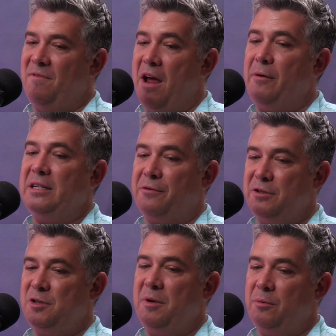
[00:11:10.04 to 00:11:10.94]
very
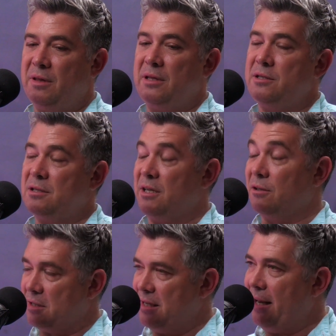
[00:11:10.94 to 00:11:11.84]
different to me with the
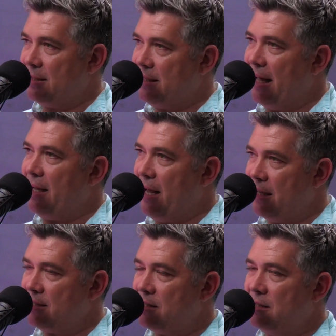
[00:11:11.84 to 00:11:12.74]
skill set that he
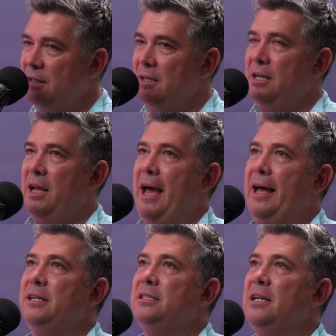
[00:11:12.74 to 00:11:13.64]
has.
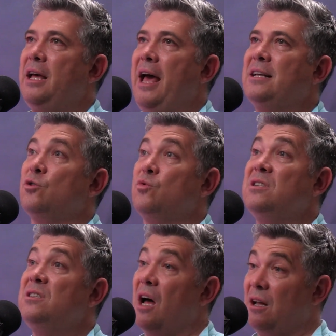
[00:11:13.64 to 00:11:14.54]
And as a
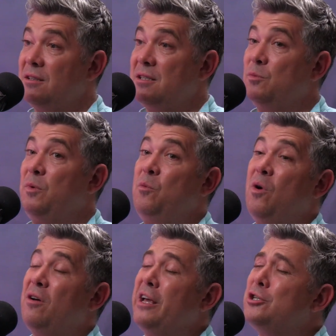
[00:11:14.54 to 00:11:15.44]
result, we
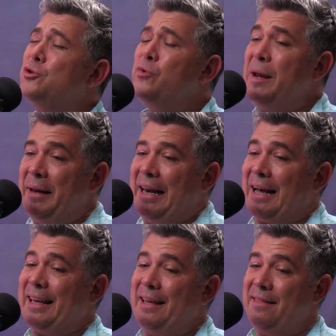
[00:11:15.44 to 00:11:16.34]
were extremely
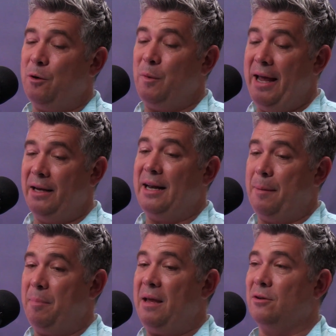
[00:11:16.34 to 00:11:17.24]
lucky in that we ended
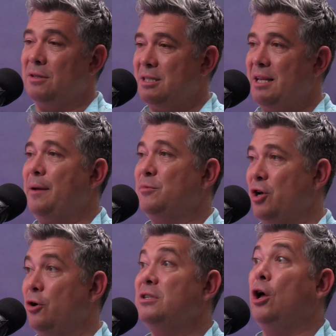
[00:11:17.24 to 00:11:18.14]
up being on the same
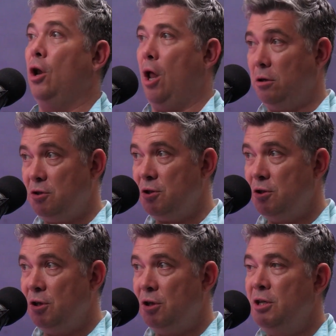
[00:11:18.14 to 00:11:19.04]
shows a lot.
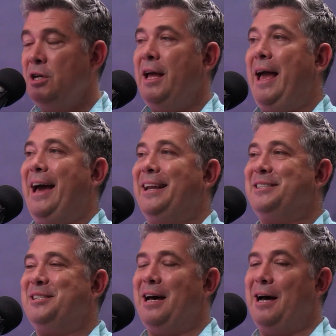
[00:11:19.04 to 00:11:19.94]

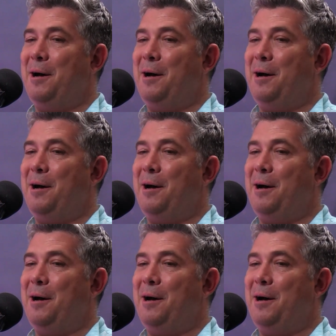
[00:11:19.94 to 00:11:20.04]
And,